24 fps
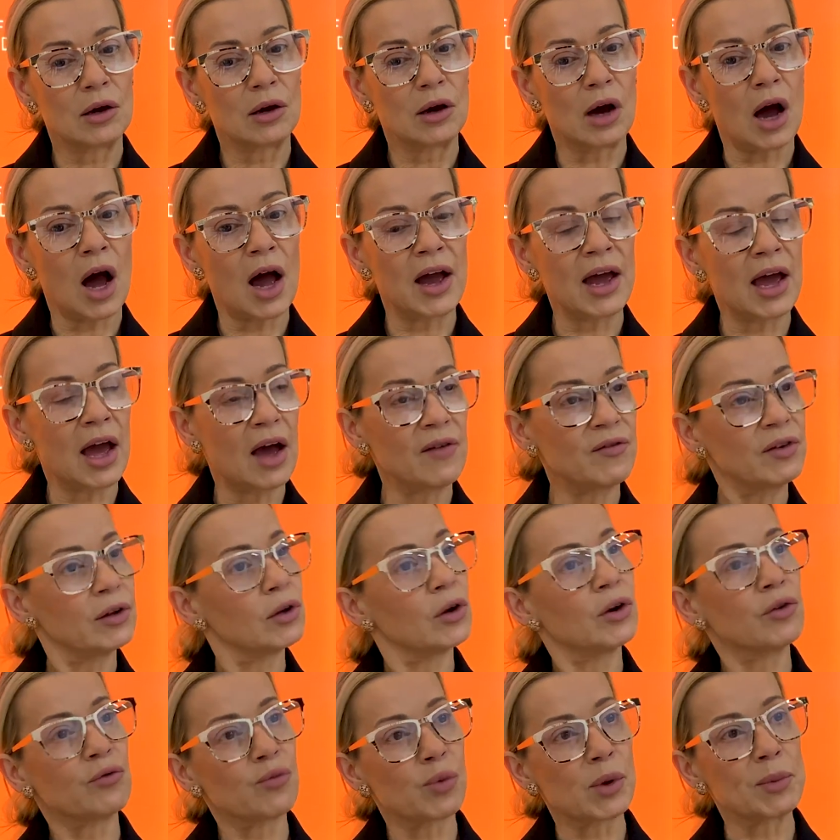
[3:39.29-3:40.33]
I have a lot
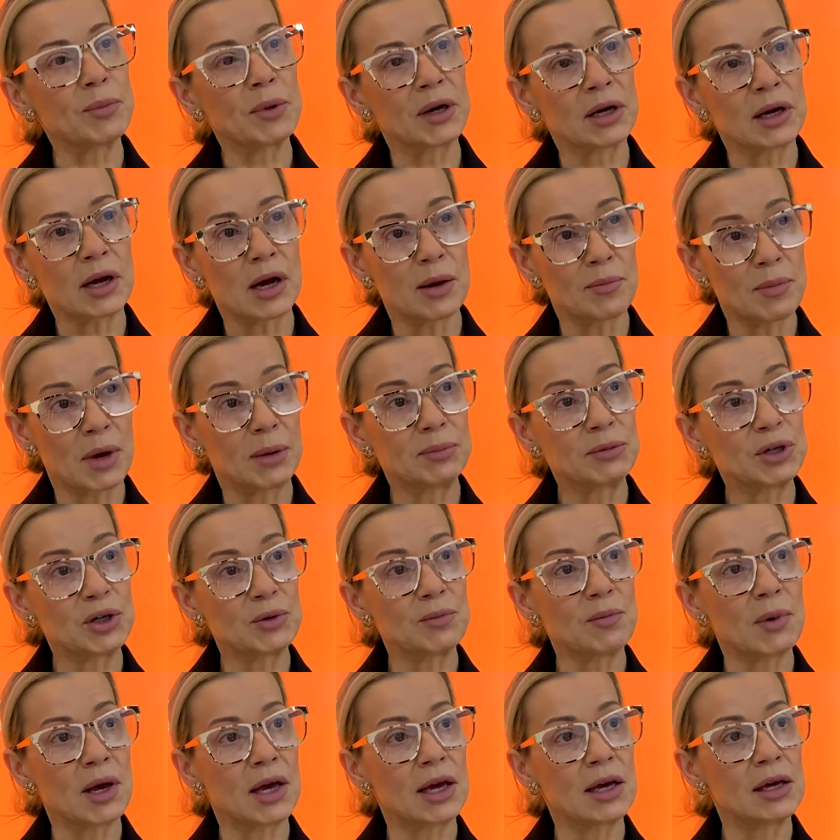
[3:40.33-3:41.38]
of women come up to
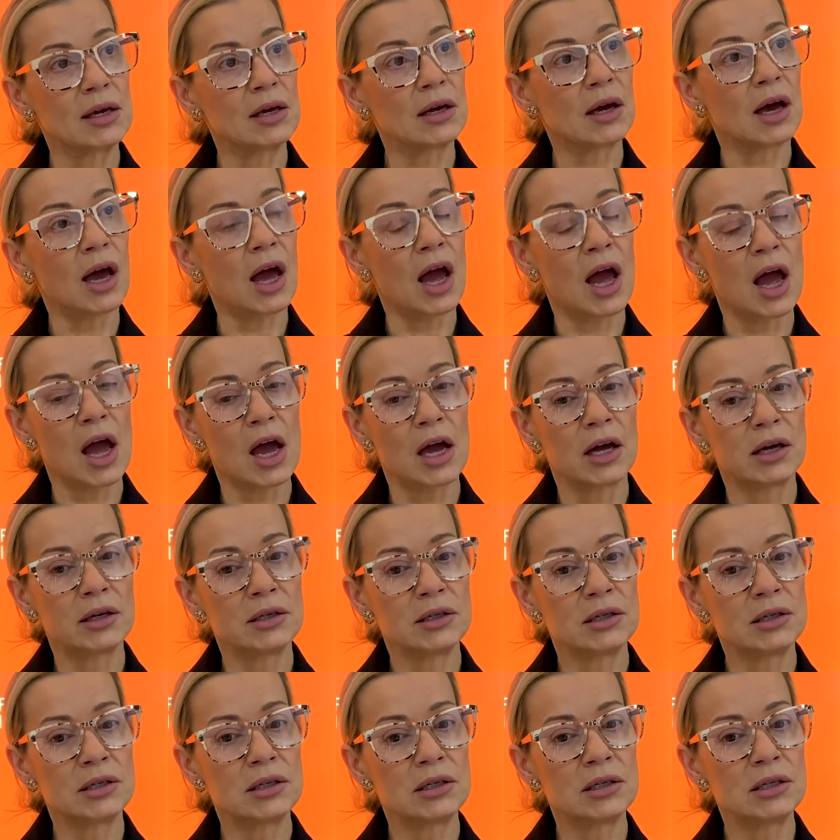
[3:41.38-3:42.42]
me,
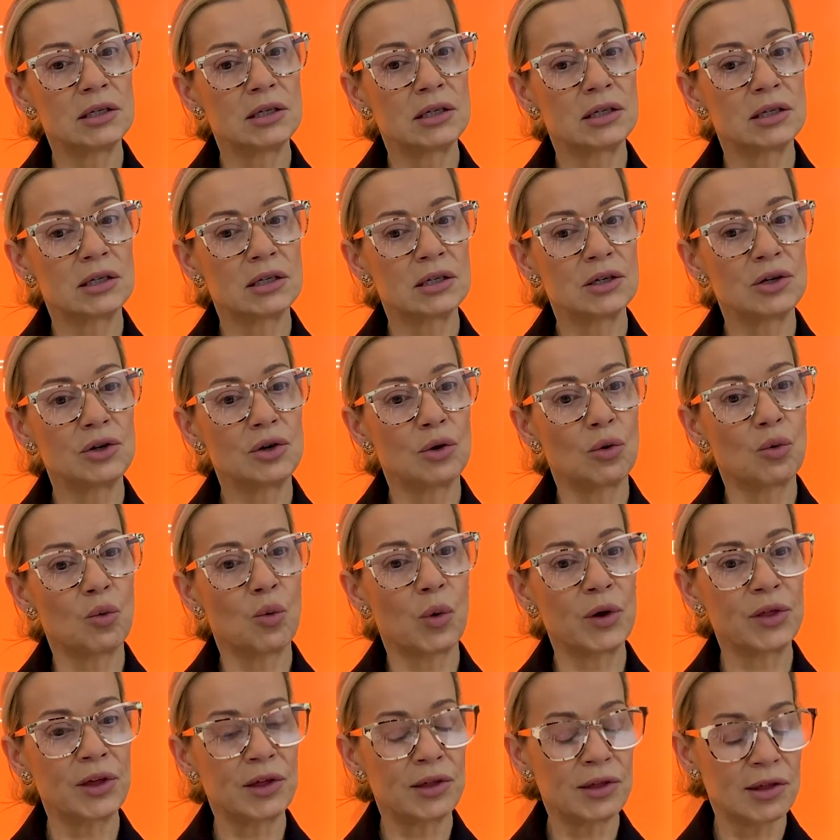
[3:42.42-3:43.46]
and
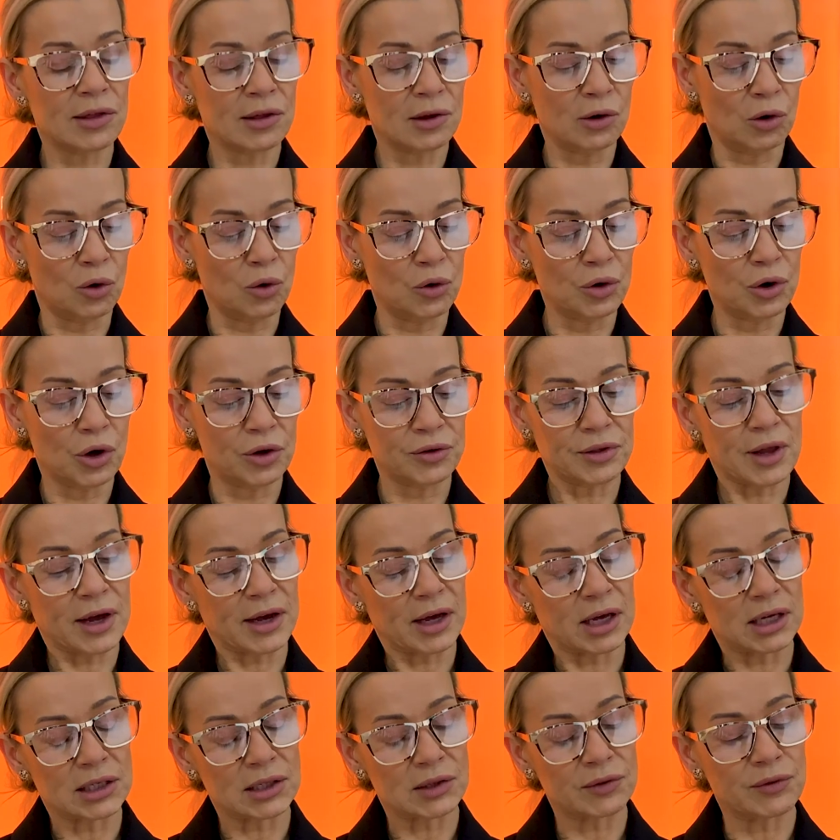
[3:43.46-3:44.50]
whether or not they
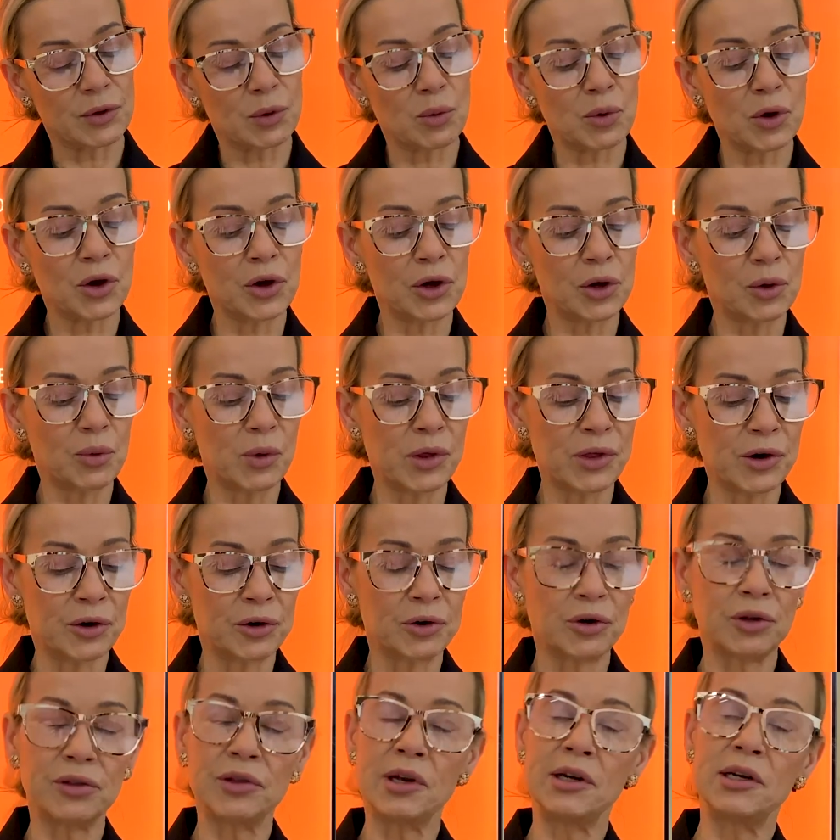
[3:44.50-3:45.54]
ask for work, whether or
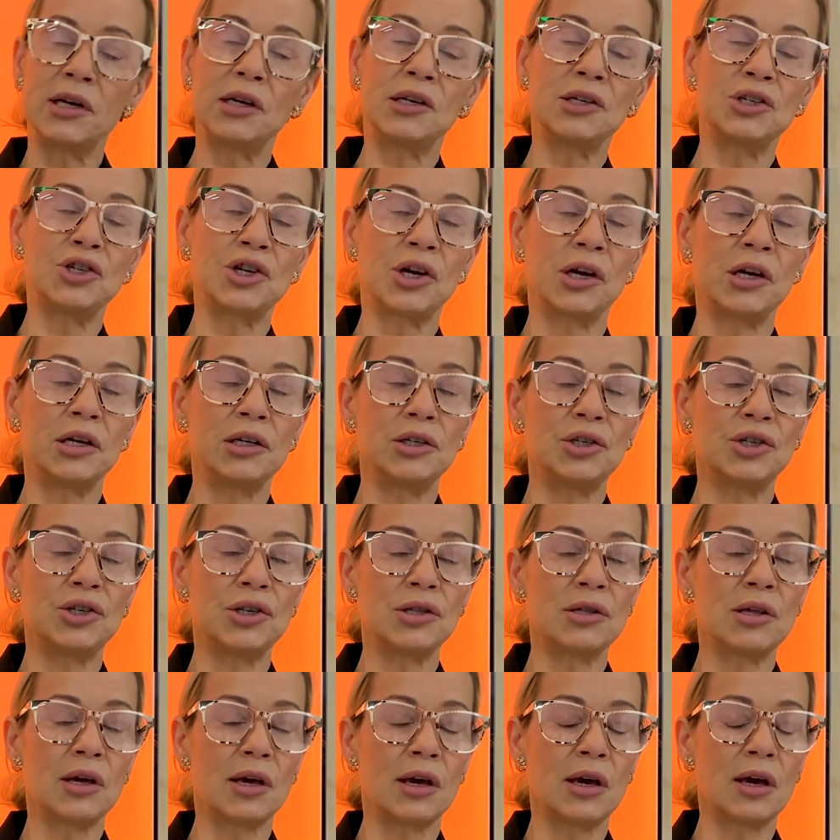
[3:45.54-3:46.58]
not they need to change
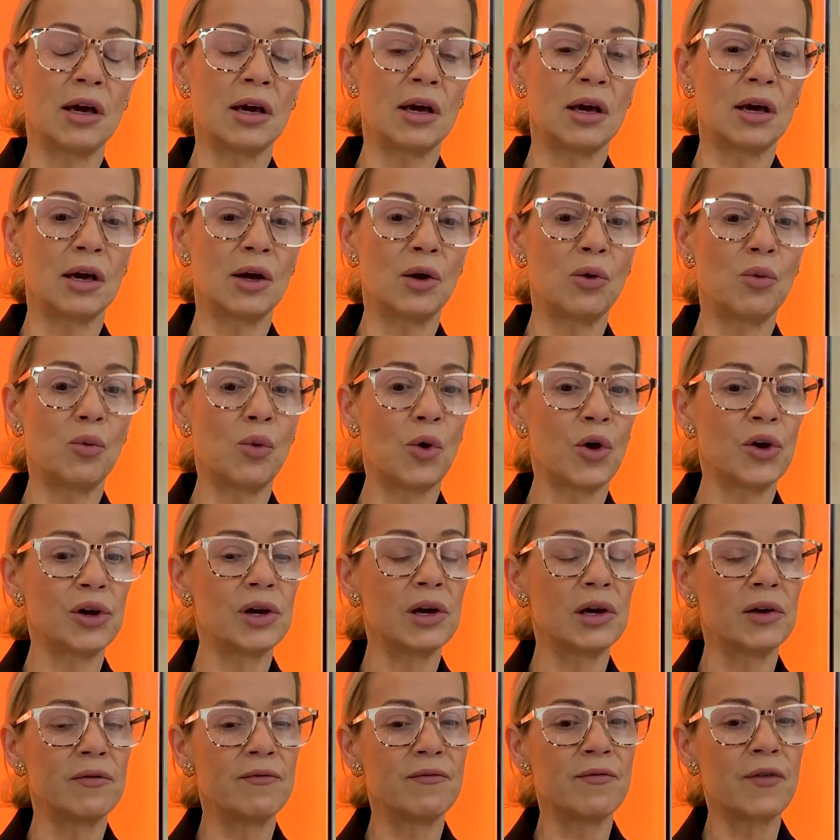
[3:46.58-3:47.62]
their working
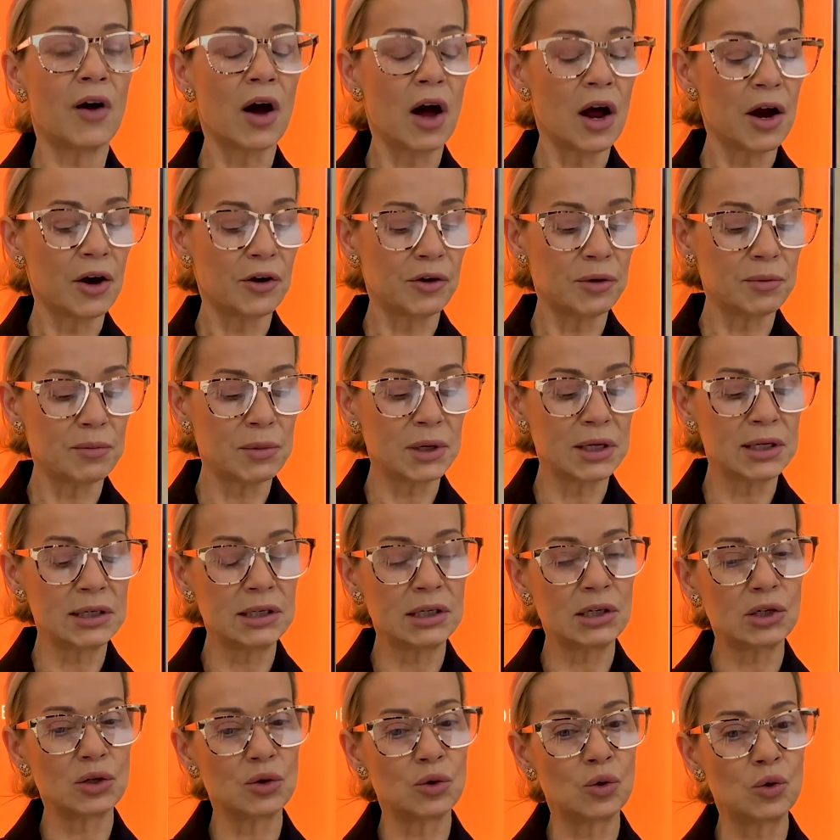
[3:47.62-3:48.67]

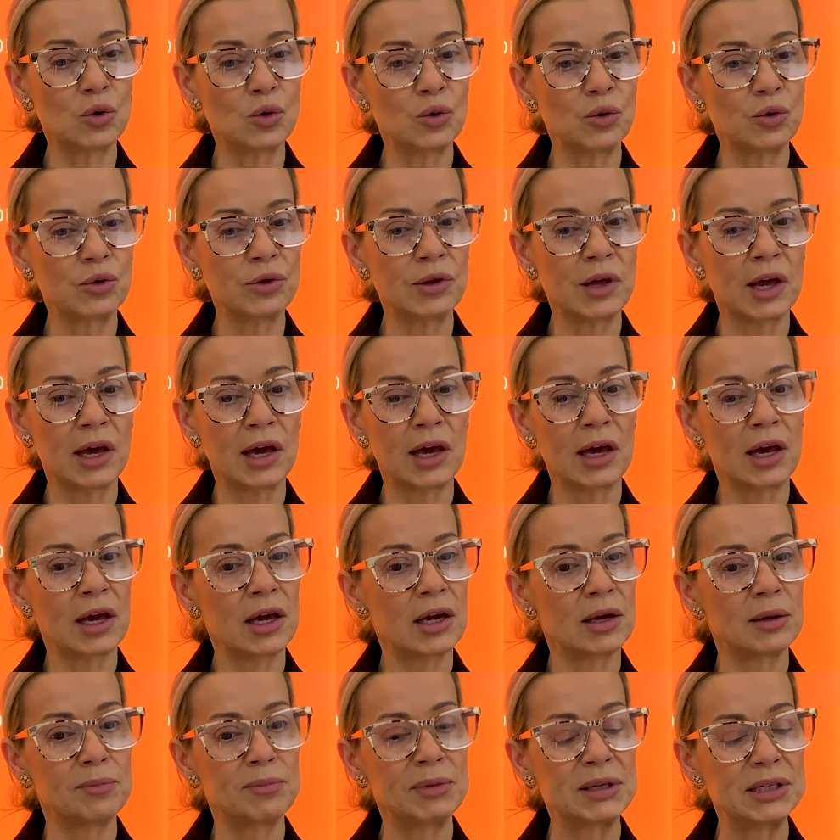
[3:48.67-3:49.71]
environment or
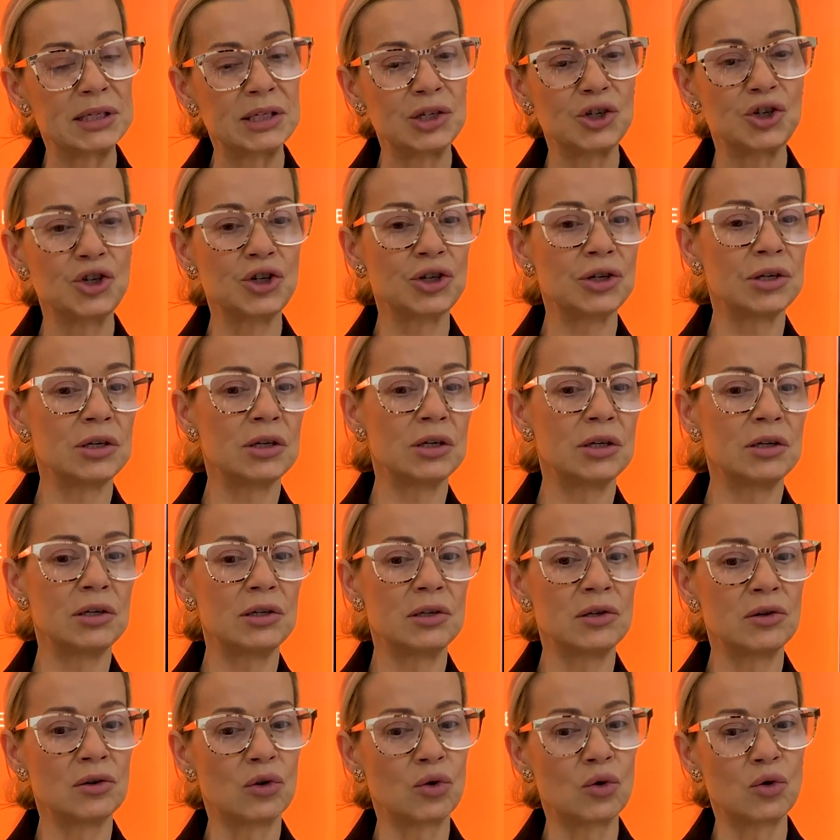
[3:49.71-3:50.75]
their position
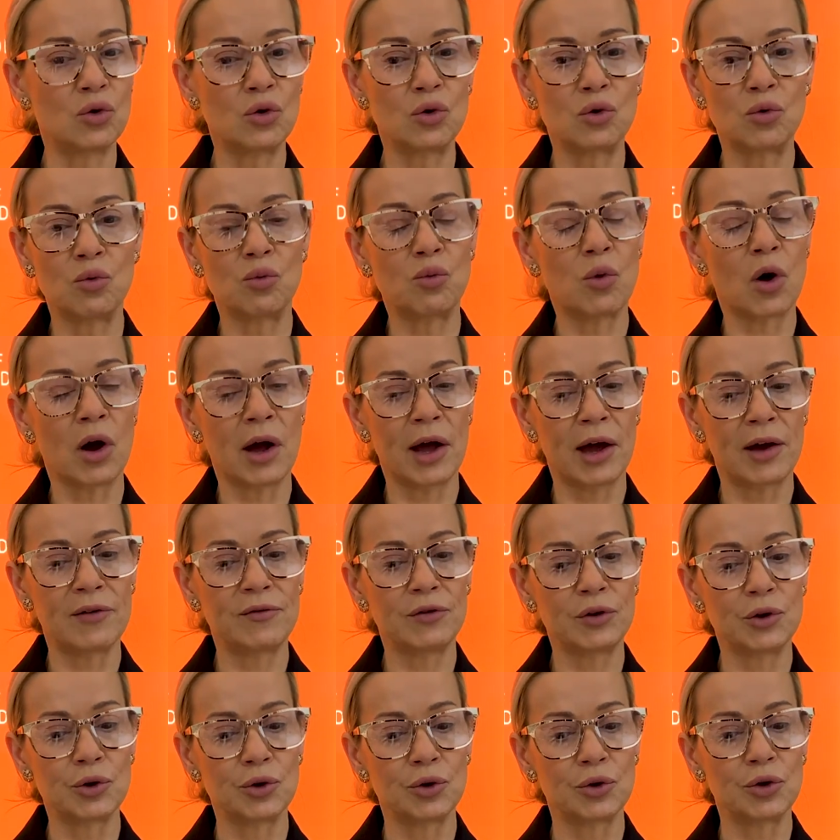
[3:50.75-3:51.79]
or what have
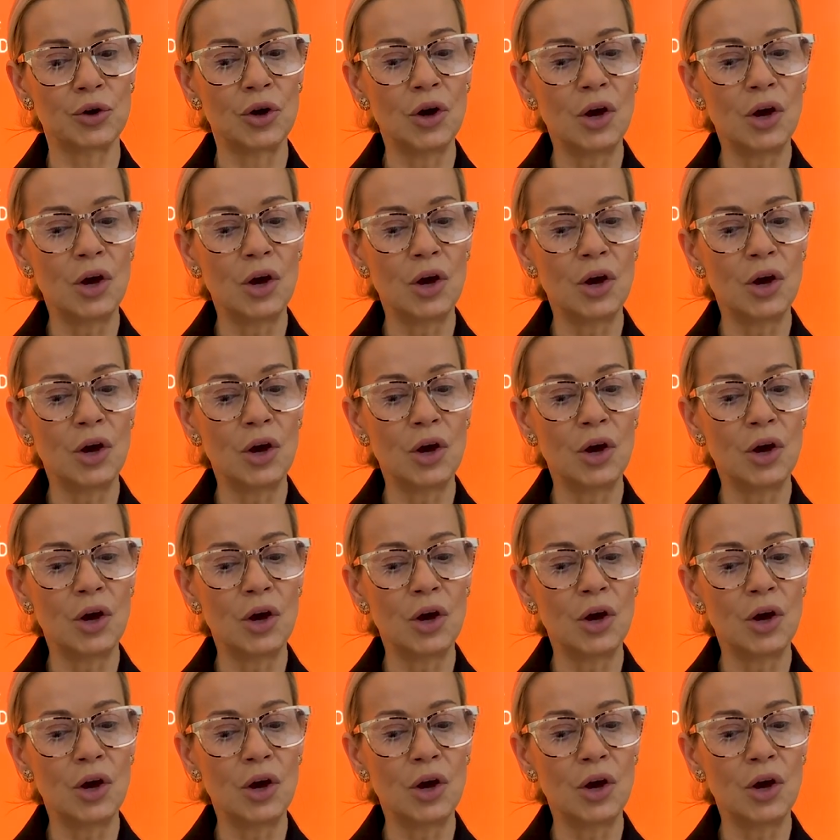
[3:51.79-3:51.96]
you,